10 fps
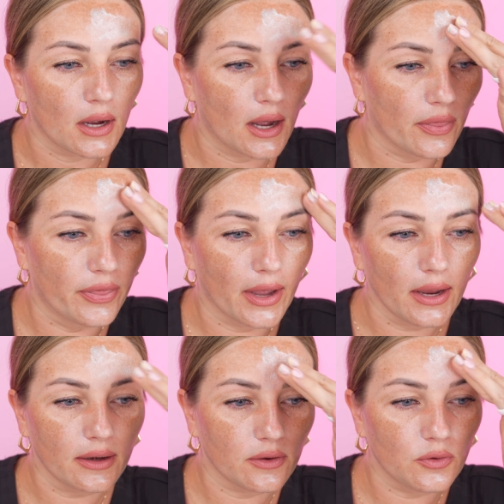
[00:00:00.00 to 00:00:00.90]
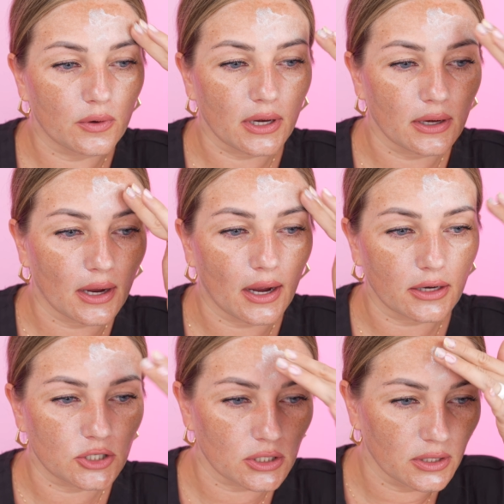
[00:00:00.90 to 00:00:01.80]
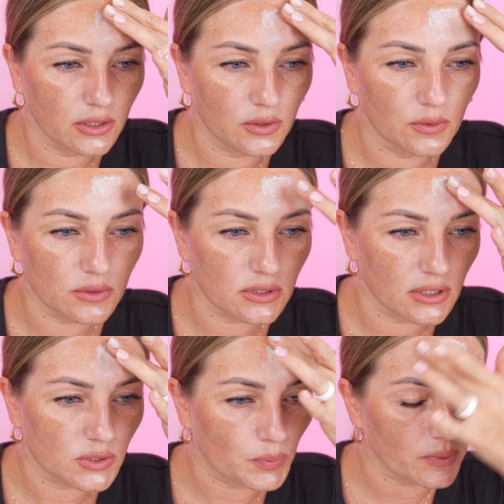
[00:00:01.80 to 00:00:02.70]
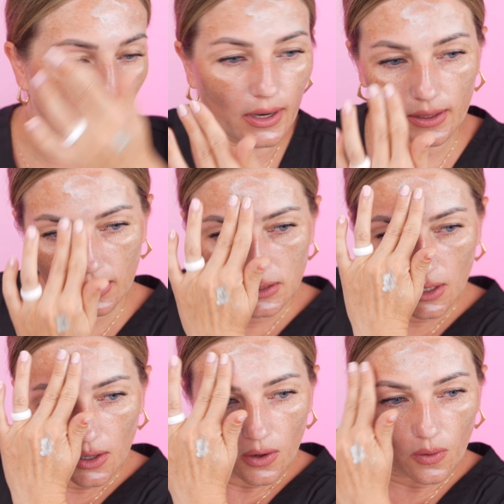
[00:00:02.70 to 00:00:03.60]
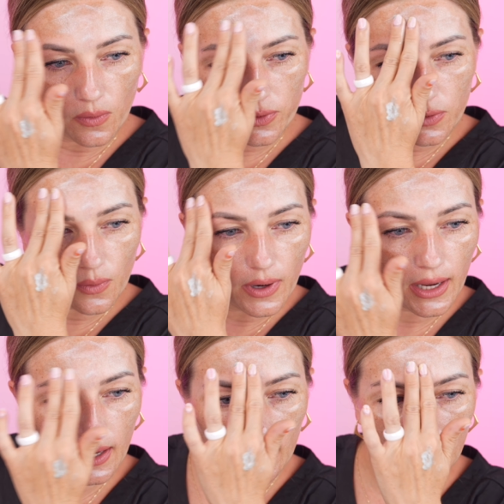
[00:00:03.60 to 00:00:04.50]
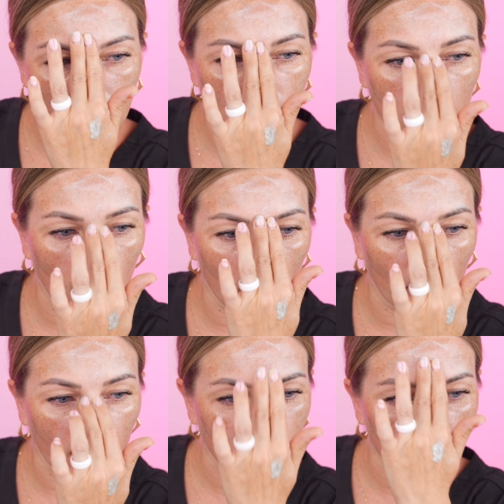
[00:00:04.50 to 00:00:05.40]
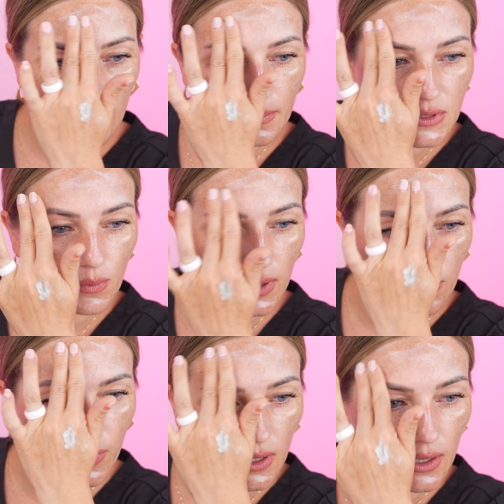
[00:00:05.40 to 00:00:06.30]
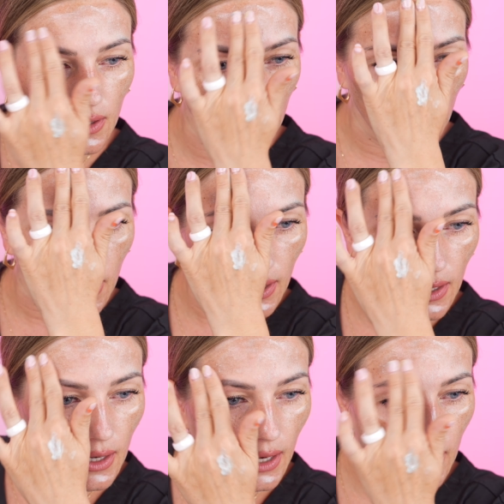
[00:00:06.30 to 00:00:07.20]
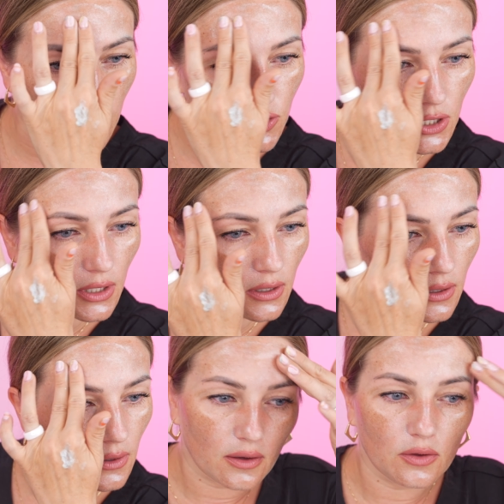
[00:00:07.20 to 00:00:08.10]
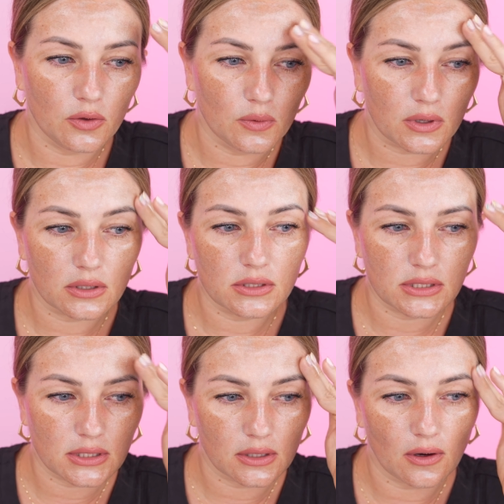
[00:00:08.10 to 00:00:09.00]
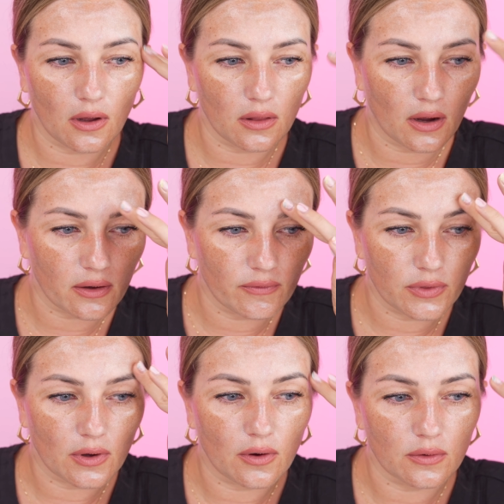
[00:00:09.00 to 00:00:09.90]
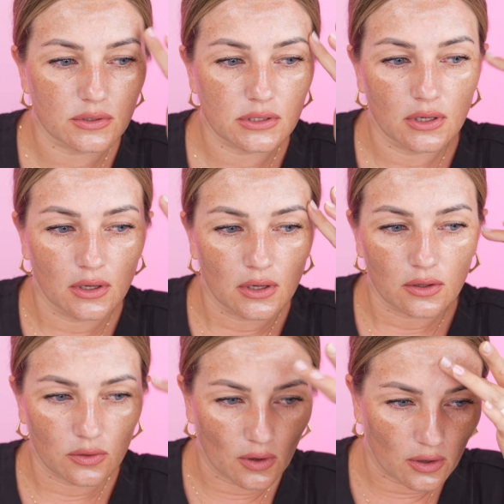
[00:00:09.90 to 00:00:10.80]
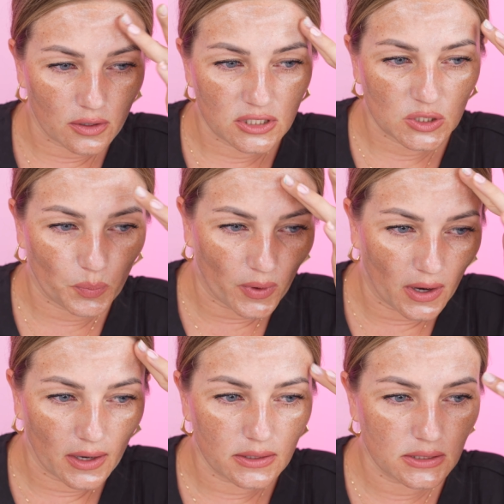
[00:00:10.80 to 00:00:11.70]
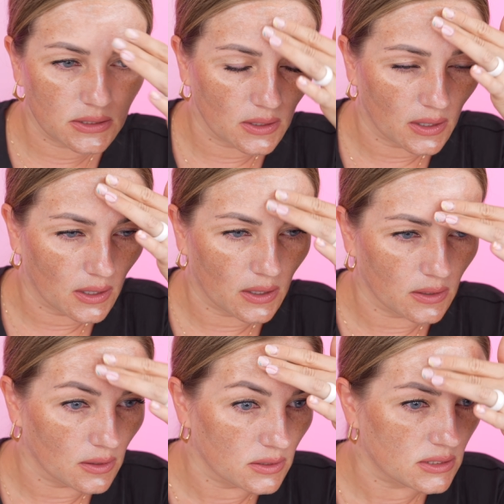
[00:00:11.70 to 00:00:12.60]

And then you can actually use this product on your hands. A lot of times when we aging, you can see a lot of those dark spots and